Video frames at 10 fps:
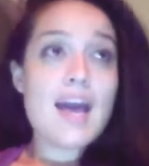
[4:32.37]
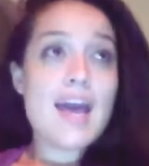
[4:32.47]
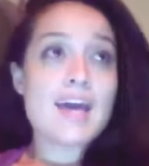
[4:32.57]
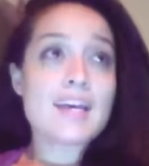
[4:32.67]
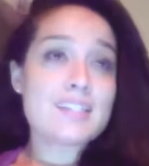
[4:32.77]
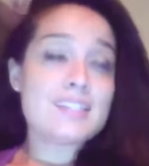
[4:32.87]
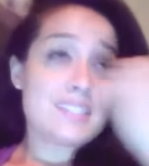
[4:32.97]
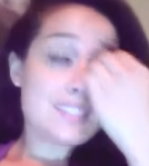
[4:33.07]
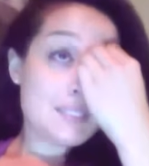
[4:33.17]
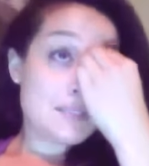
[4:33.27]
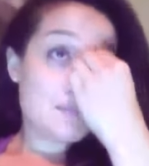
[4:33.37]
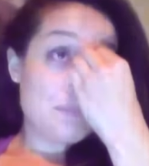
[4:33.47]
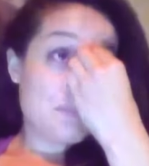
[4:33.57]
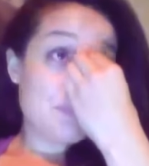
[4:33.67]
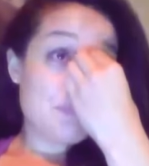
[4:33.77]
And
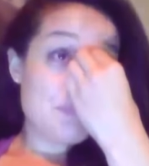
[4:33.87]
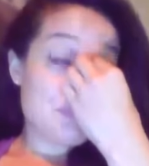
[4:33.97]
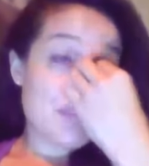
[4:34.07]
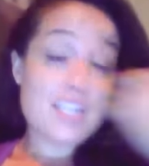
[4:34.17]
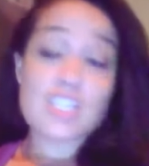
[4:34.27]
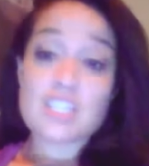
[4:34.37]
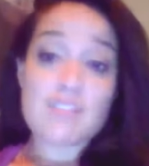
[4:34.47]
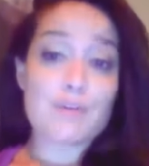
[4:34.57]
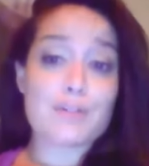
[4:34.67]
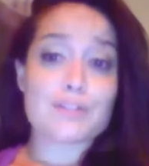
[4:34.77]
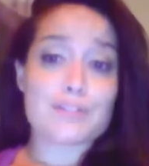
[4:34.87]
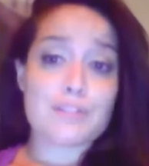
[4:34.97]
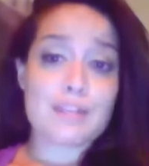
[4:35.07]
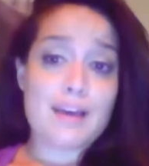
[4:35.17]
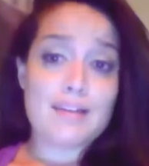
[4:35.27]
I just never
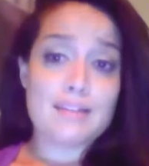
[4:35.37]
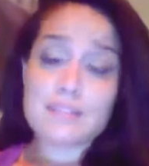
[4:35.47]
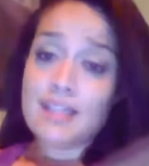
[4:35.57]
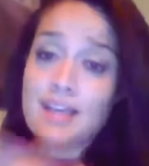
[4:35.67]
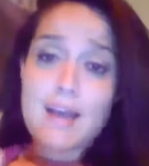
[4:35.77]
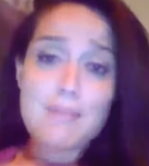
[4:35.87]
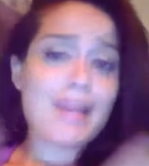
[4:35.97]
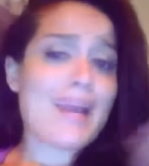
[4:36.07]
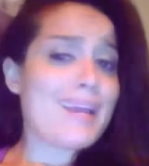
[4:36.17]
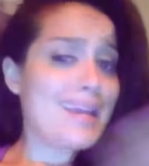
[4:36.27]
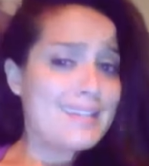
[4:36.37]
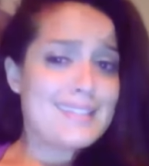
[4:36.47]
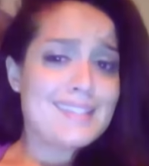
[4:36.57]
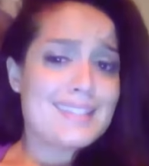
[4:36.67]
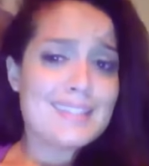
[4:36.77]
understood that. I mean, I, I
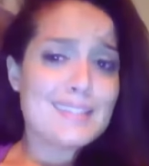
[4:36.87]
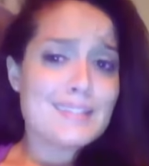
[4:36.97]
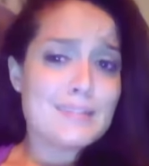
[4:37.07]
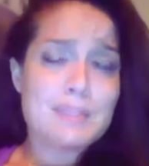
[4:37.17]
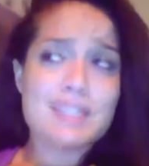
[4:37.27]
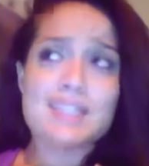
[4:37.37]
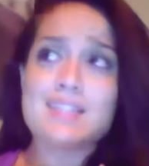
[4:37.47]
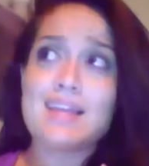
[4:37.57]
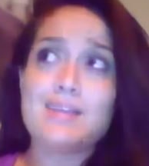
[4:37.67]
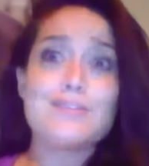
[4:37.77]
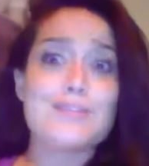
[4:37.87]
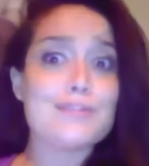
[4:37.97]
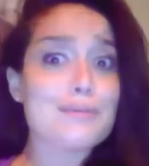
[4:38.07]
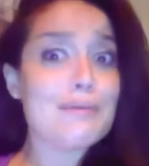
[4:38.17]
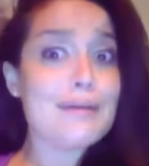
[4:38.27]
didn't because I used to
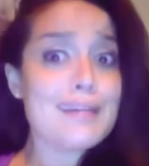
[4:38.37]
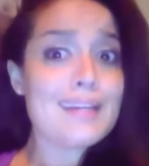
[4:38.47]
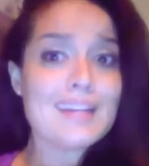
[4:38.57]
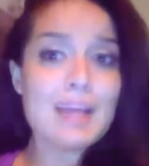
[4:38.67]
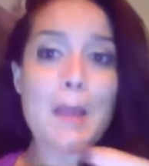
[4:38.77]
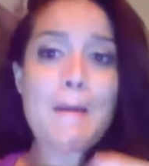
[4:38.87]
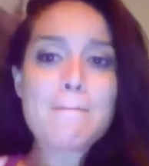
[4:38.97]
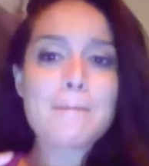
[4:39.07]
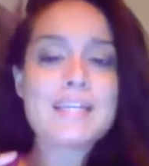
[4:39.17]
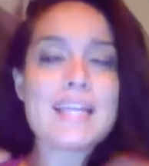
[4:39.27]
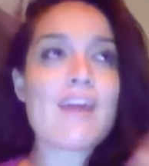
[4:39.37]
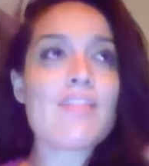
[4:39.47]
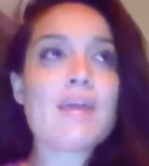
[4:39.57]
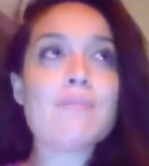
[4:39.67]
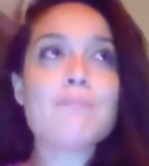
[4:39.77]
do it, but now
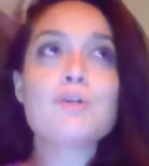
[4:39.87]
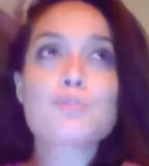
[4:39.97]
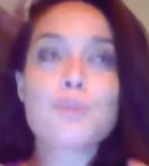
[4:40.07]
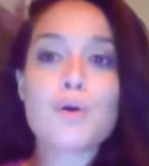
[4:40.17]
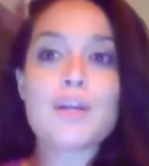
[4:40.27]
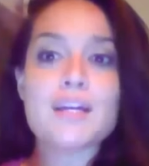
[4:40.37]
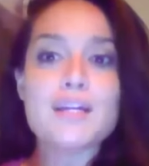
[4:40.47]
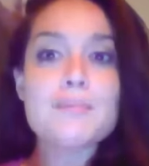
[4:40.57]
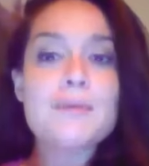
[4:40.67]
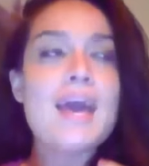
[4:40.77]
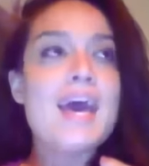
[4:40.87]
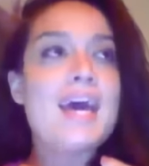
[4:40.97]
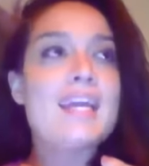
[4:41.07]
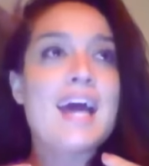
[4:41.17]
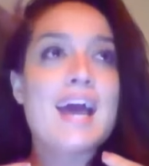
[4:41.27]
that I've grown up
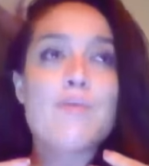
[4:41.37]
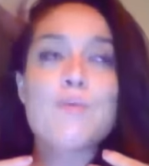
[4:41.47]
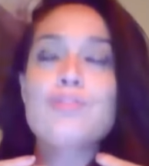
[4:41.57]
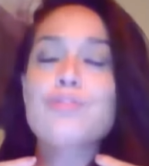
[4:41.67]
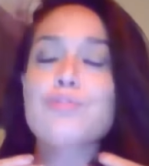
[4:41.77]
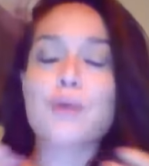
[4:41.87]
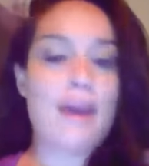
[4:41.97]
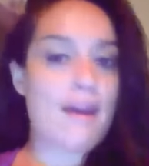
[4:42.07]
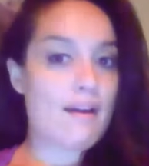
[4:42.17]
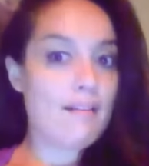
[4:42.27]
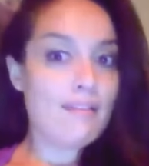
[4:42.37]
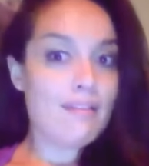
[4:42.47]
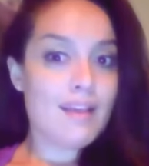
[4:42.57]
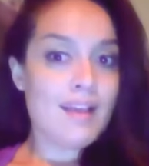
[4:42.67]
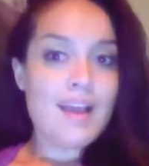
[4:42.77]
and I went through hell,
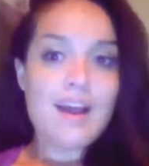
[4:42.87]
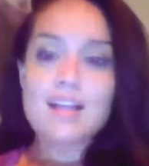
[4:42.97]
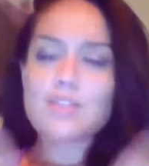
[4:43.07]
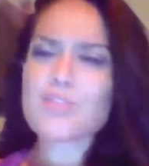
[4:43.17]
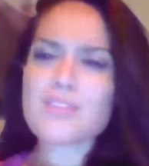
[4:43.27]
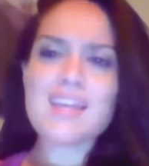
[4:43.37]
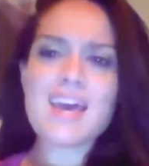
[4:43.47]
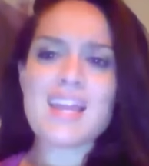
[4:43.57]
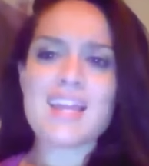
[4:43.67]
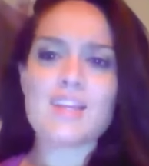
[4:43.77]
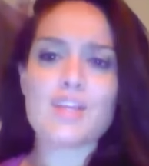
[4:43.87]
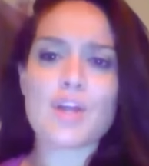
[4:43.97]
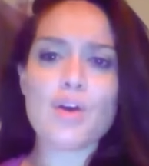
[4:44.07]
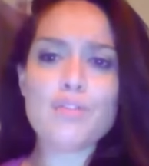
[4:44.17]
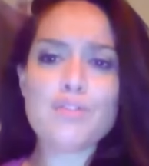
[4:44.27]
I totally get it, you
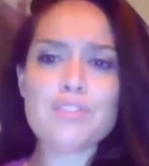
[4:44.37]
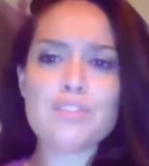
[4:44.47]
know?